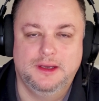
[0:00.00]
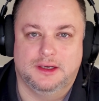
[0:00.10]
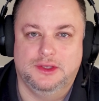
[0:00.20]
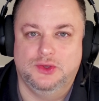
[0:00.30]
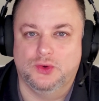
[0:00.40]

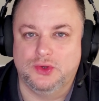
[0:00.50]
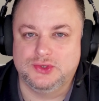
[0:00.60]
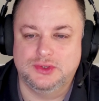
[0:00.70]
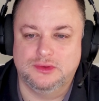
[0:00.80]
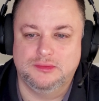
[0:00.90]
You
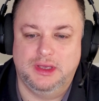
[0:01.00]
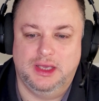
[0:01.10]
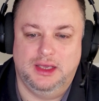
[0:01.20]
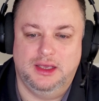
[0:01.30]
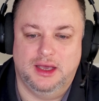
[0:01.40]
also
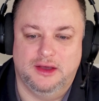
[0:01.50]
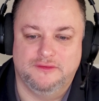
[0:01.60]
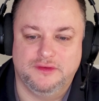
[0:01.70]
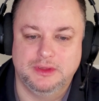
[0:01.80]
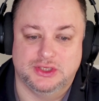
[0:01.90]
may
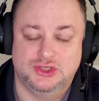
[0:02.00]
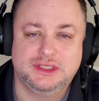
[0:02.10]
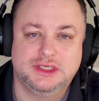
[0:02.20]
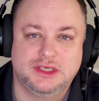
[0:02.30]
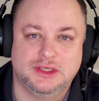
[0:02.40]
have
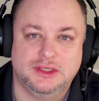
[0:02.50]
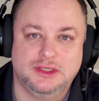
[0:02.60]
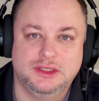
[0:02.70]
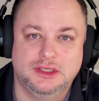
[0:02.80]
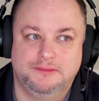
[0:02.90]
logistical
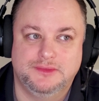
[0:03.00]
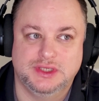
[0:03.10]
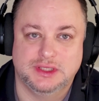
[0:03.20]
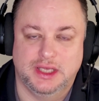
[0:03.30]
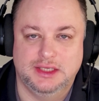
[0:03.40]

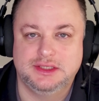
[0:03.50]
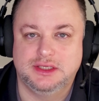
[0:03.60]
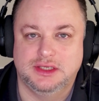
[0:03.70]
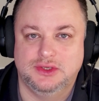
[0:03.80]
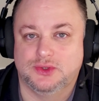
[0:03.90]
delays
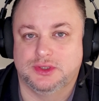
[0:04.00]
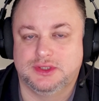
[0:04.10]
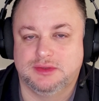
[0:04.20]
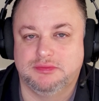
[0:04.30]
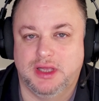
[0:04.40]
in your
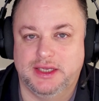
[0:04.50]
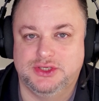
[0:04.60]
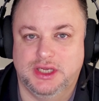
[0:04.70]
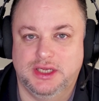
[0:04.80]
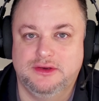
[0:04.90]
supply
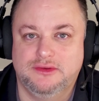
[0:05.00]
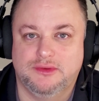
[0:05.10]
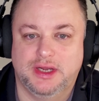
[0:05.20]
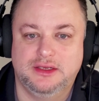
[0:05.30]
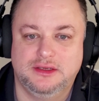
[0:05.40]
chain,
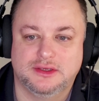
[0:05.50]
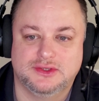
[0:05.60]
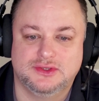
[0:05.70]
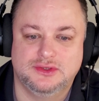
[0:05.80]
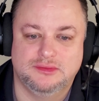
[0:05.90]
right?
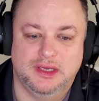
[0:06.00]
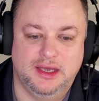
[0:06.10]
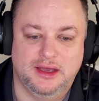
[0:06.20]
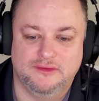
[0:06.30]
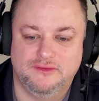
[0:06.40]
Because you may
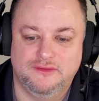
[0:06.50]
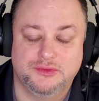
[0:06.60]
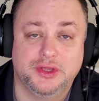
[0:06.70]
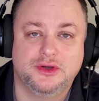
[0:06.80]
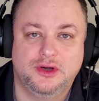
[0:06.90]
have
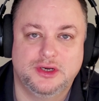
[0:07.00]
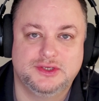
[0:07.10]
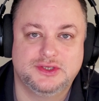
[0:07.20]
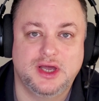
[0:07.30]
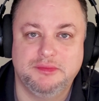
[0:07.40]
rail
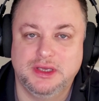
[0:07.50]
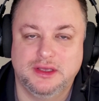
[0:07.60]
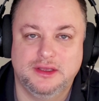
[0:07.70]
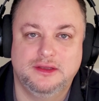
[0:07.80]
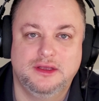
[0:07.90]
cars coming
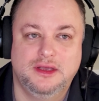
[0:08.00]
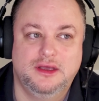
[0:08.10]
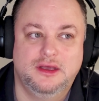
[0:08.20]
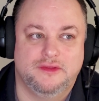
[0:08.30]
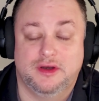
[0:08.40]
in
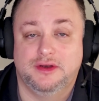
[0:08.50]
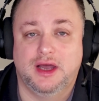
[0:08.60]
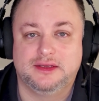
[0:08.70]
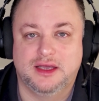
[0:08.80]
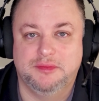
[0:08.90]
that are
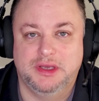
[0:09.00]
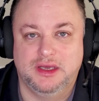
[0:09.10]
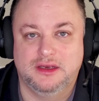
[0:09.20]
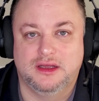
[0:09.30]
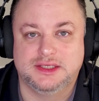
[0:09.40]
not coming
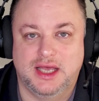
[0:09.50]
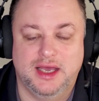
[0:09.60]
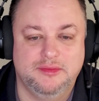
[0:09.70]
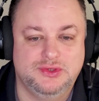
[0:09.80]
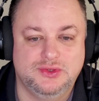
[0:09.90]
in on
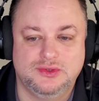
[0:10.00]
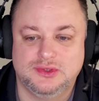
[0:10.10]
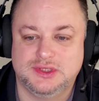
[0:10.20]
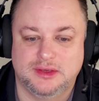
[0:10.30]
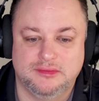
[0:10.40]
time due to
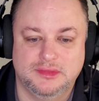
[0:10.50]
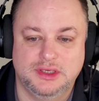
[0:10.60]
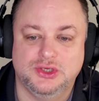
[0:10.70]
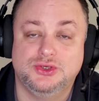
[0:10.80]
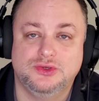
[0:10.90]
some
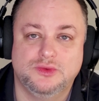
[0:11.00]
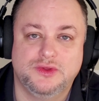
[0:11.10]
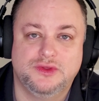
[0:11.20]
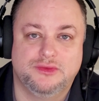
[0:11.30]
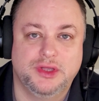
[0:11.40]
issue
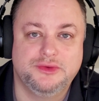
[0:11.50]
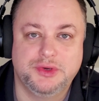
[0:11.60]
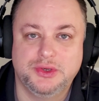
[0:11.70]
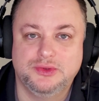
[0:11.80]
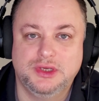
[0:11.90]
with the
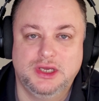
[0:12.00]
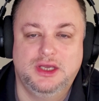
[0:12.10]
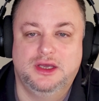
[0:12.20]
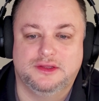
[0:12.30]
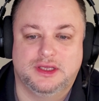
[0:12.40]
railroad.
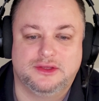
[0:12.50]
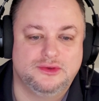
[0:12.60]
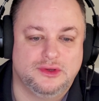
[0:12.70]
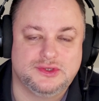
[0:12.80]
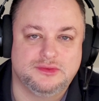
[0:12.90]
That
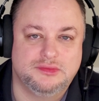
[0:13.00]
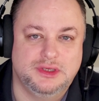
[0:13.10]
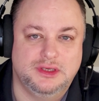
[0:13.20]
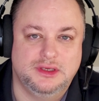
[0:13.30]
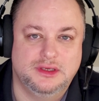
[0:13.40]
could also
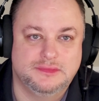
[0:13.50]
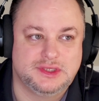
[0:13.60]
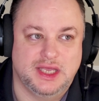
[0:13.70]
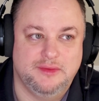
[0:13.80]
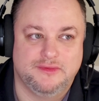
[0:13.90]
be
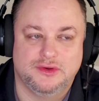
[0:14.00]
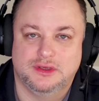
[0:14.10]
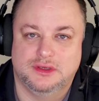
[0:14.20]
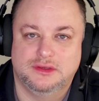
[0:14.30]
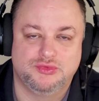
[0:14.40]
same for
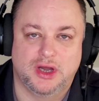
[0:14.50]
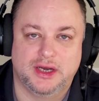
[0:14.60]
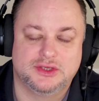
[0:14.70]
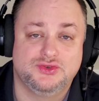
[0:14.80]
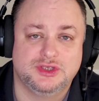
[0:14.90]
the
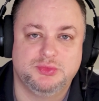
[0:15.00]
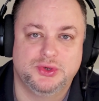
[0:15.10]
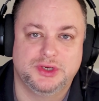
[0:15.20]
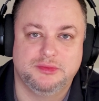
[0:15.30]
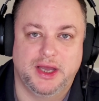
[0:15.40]
products
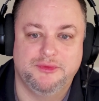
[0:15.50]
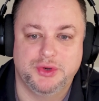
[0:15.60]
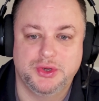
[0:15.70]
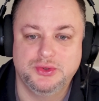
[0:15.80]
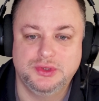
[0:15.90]
transported by
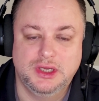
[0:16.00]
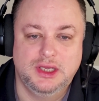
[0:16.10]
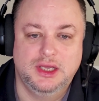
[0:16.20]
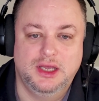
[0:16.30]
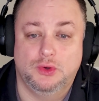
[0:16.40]
road
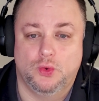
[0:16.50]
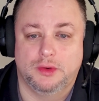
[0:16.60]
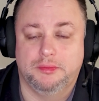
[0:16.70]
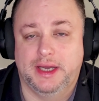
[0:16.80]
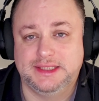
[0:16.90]
or
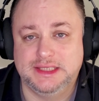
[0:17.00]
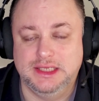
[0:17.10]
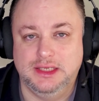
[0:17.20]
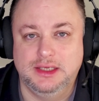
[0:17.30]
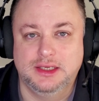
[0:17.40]
by
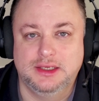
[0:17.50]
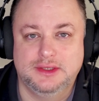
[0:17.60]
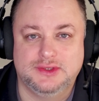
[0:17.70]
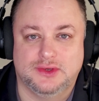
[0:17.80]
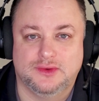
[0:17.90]
sea.
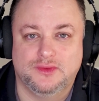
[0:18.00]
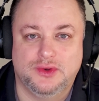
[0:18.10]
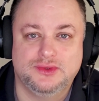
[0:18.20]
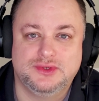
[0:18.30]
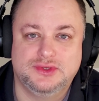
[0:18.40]
So
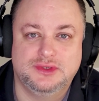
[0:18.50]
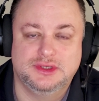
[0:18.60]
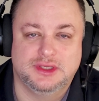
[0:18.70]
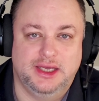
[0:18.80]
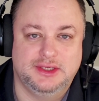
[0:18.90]
those
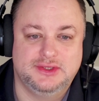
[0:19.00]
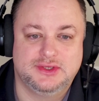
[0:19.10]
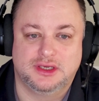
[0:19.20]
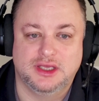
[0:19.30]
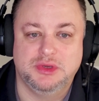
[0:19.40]
delays
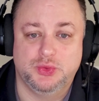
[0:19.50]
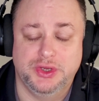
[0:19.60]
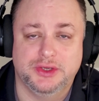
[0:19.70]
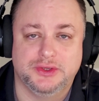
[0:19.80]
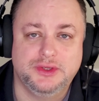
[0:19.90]
can be
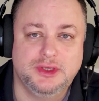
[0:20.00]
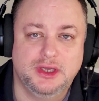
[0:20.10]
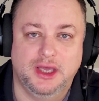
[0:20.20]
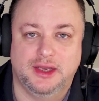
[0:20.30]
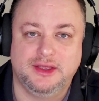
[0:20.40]
real
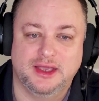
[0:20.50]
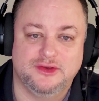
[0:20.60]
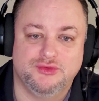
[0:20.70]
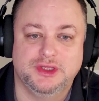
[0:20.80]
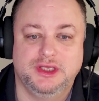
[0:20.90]
and can
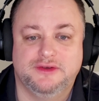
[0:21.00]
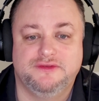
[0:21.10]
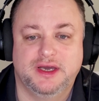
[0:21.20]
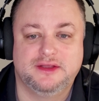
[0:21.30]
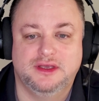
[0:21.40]
really
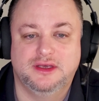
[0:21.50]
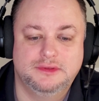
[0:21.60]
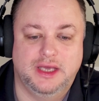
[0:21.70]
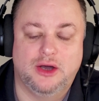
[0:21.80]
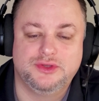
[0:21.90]
affect
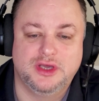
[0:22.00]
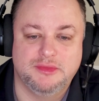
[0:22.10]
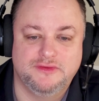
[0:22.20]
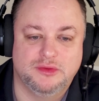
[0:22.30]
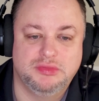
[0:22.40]
the outcome
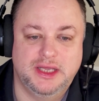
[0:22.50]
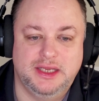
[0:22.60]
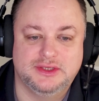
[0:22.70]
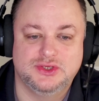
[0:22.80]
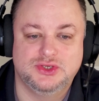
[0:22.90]
of your
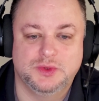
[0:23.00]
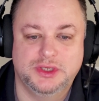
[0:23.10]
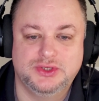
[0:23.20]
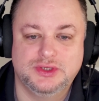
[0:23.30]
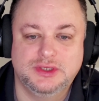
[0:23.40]
planning
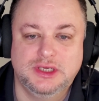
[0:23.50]
situation.